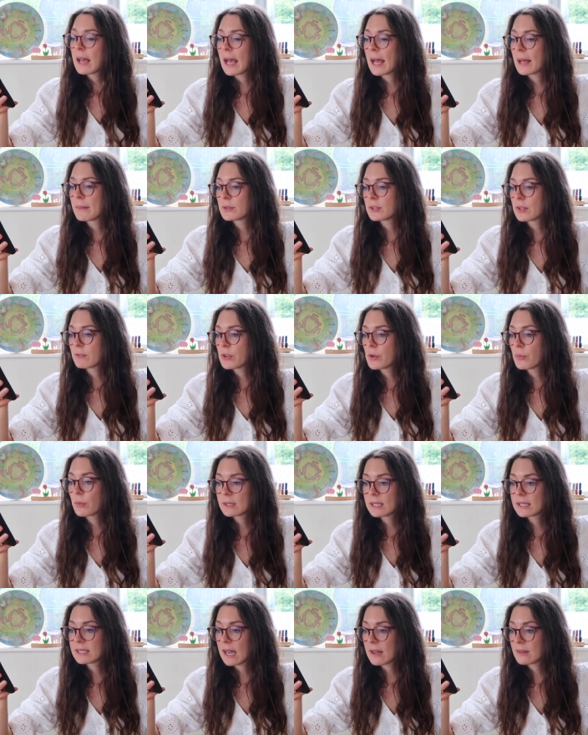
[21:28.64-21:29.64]
Um, so if you
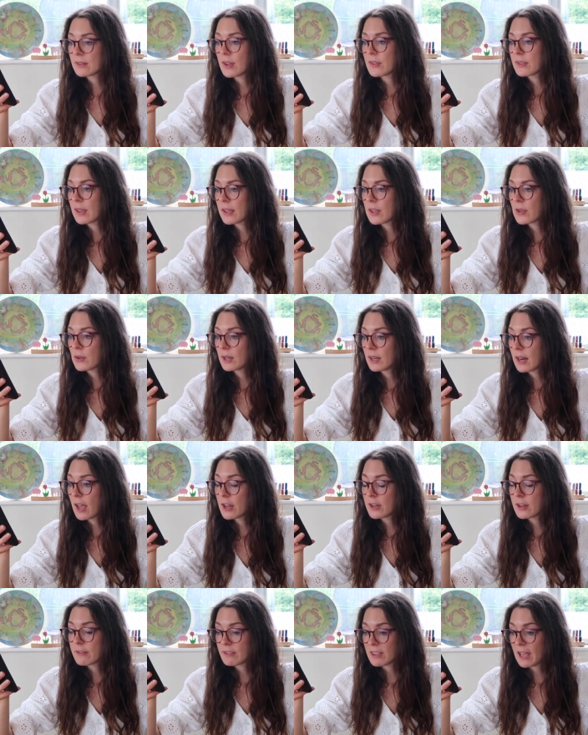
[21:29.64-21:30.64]
want to download that, you can
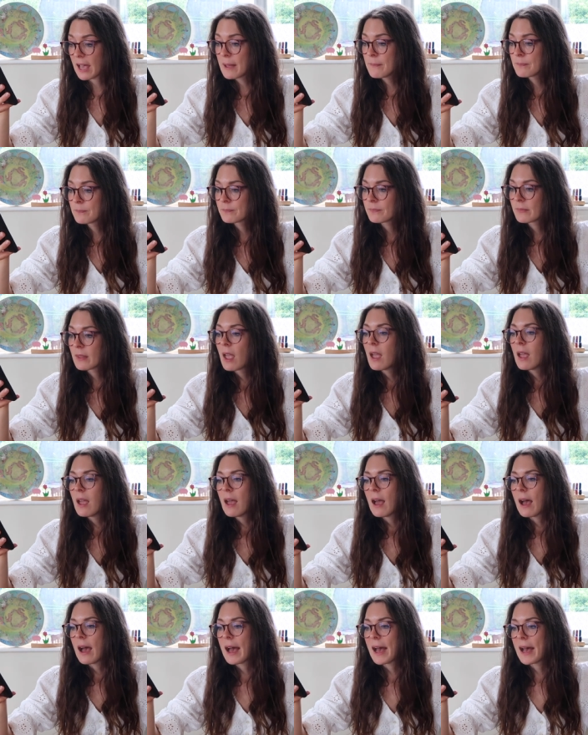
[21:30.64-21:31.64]
head over there.
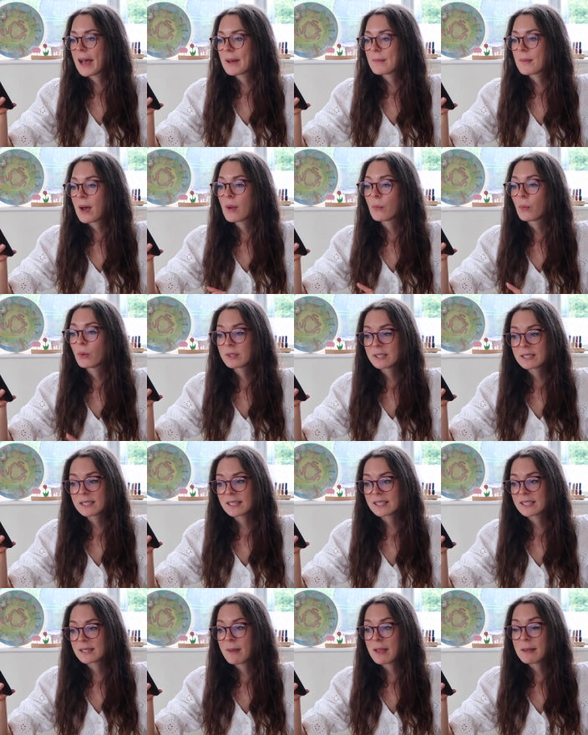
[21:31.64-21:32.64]
Um, I wanted
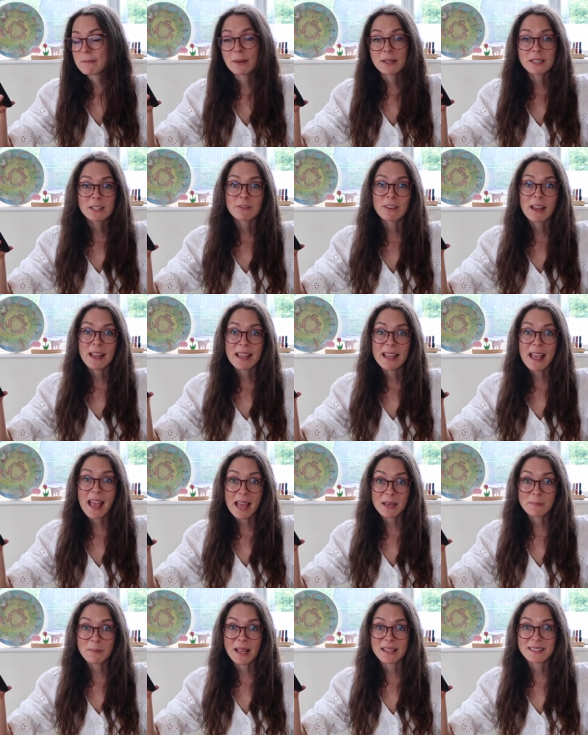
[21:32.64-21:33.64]
us to make butterfly
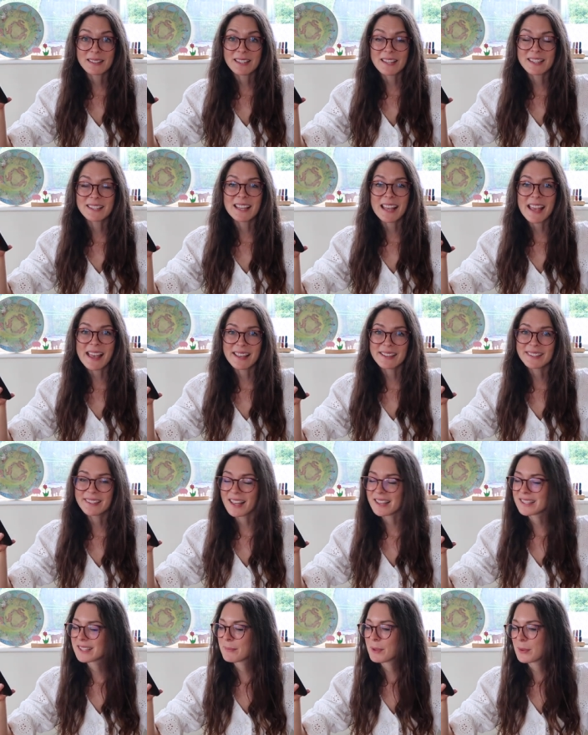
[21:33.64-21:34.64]
headbands this year, so
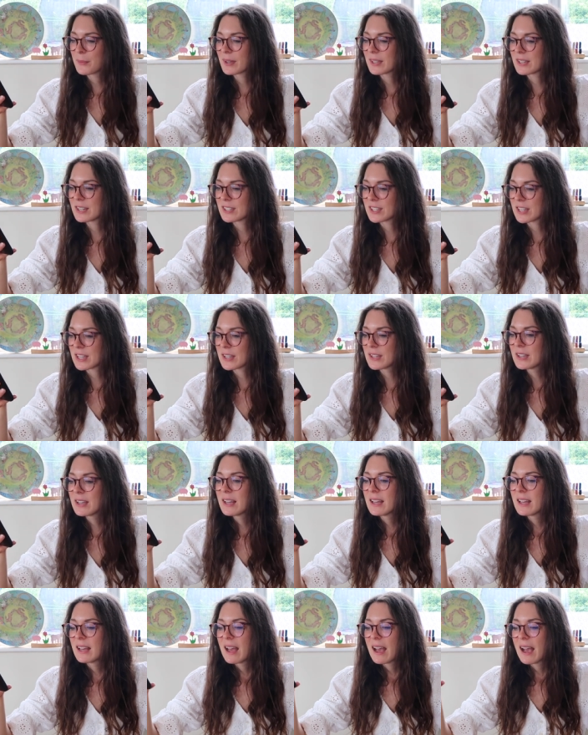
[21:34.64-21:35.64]
that's something we're going to
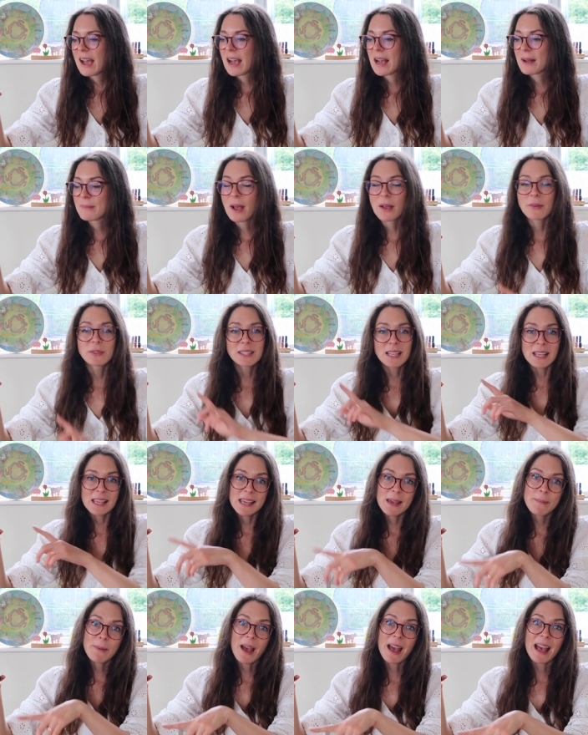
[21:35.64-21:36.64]
do. Um, I was
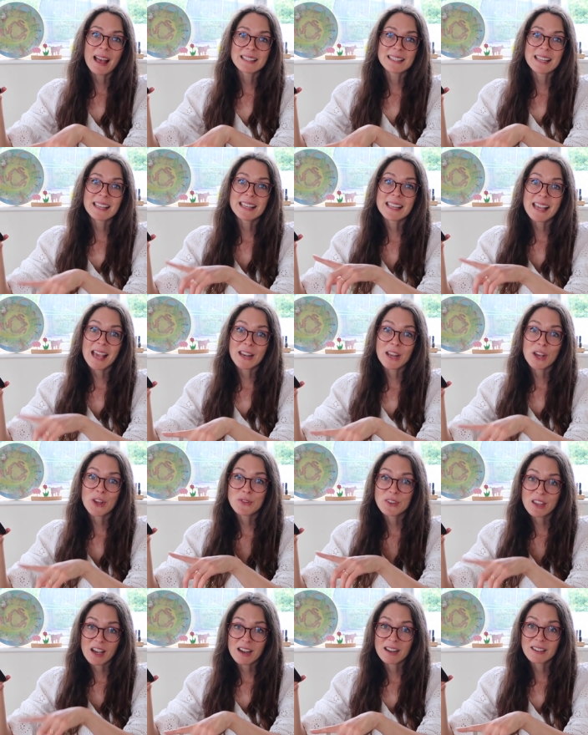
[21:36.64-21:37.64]
thinking about adding yellow
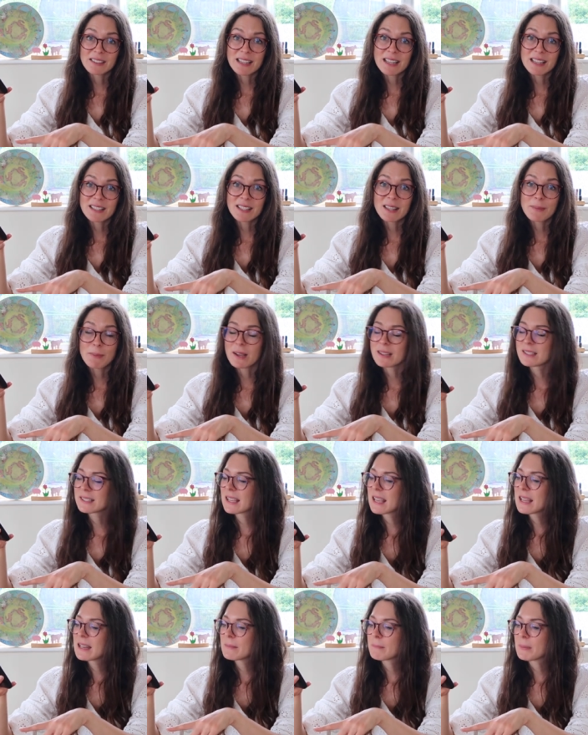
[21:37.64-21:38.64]
yarn into the
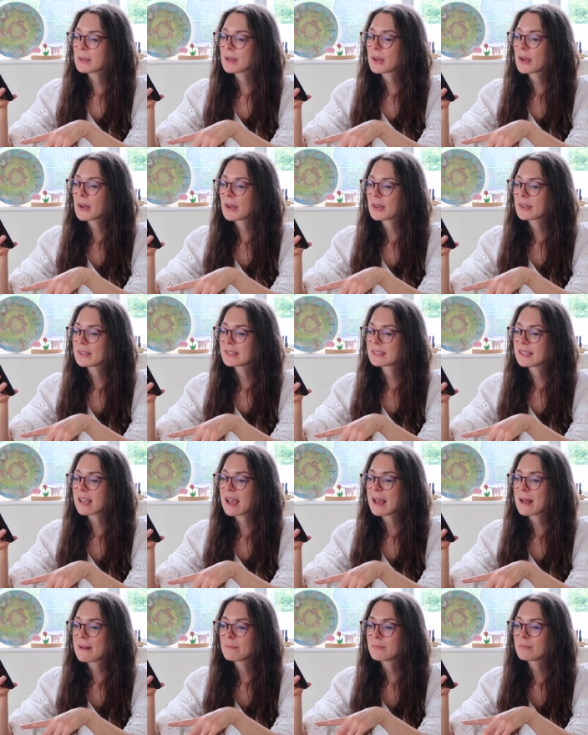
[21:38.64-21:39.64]
basket because
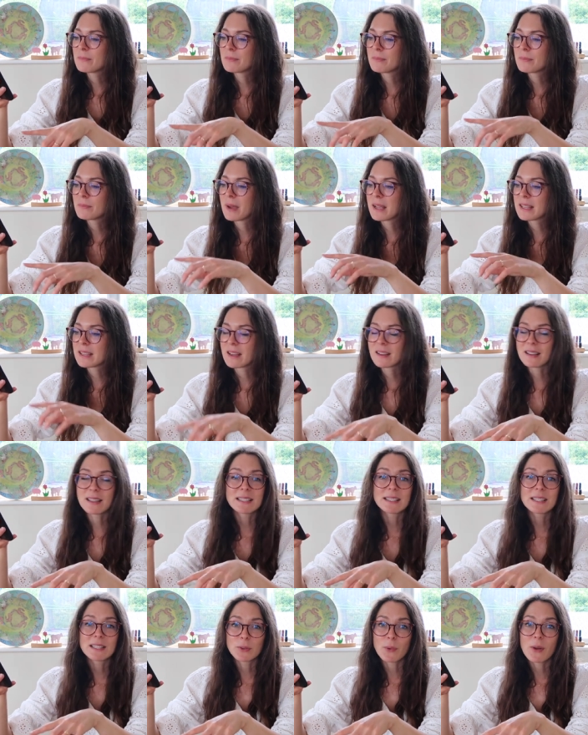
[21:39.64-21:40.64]
um, my
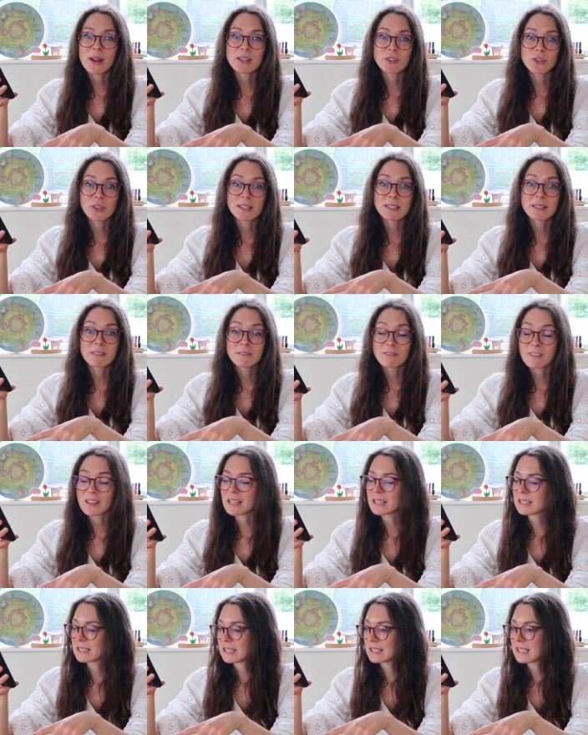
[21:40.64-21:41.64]
youngest is quite interested in
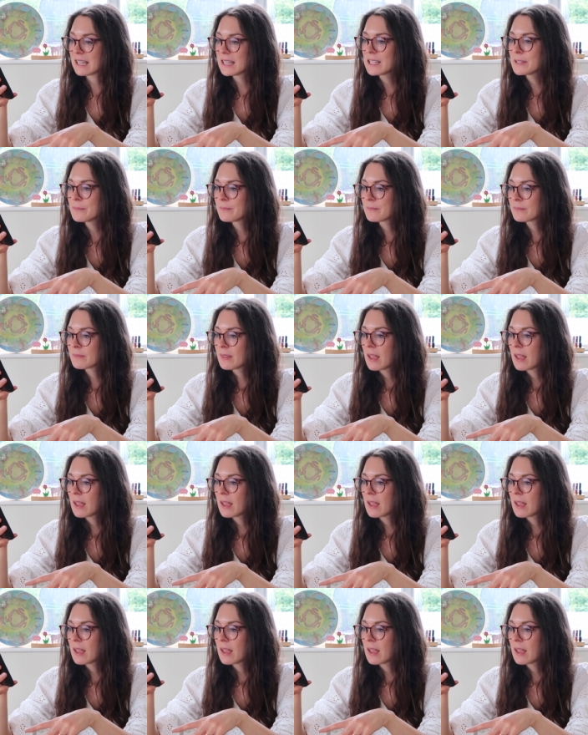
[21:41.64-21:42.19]
finger knitting